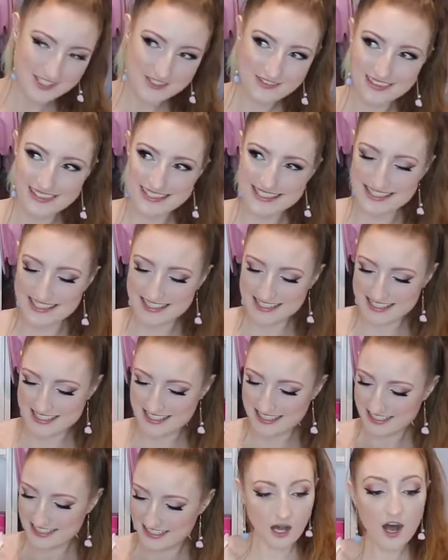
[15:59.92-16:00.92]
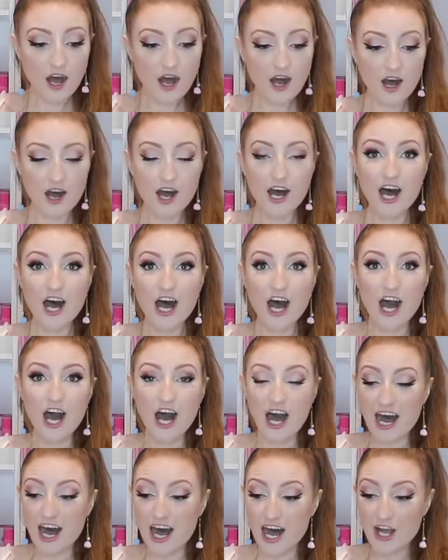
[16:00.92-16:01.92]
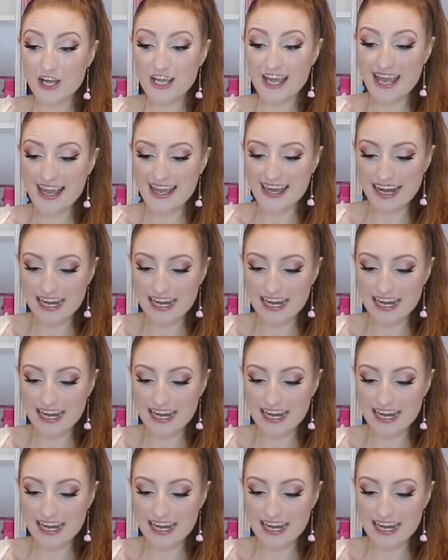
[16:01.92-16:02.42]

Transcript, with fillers: which one is this? Oh! Okay,